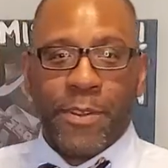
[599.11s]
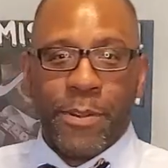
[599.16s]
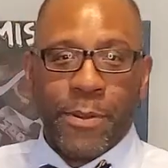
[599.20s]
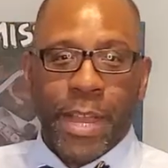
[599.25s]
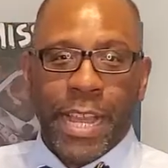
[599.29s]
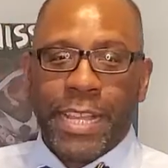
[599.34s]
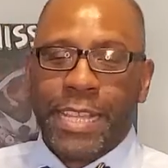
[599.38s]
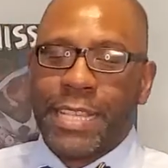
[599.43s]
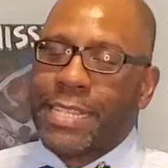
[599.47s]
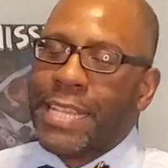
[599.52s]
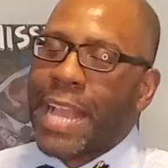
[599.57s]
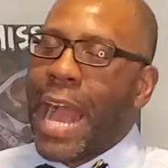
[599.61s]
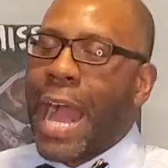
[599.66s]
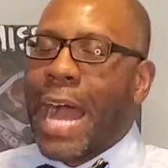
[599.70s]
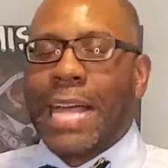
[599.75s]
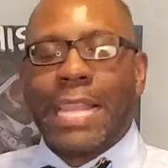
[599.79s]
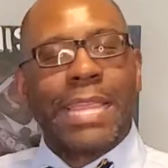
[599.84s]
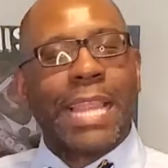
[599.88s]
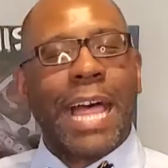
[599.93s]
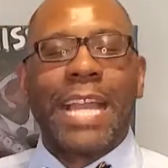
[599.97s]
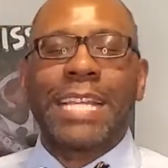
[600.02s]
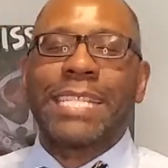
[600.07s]
right? 'Cause I
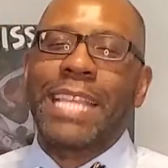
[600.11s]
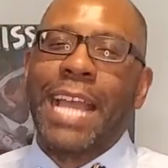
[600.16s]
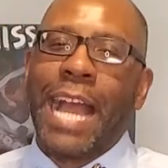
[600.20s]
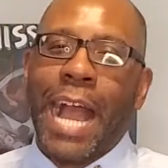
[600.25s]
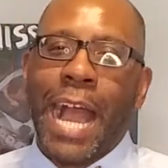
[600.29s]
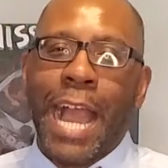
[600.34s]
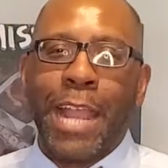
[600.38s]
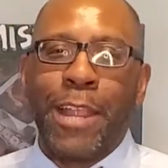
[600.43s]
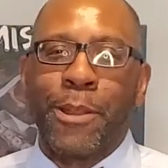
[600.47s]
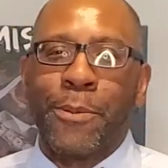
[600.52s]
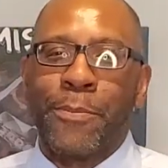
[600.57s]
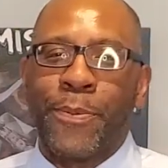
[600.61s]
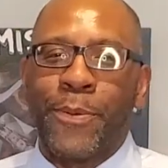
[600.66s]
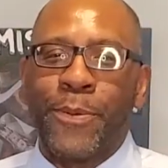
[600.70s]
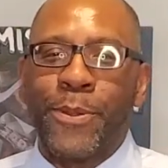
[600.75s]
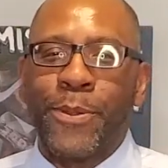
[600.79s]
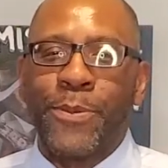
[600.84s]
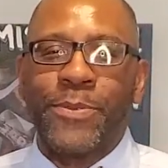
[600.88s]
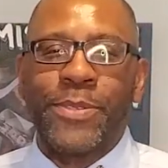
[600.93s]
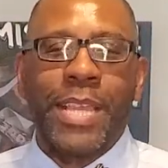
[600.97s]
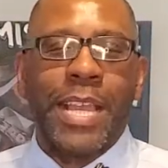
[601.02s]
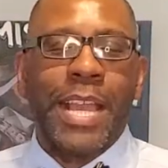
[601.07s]
like the higher
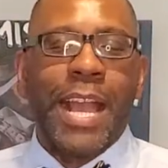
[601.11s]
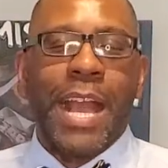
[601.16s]
proofs.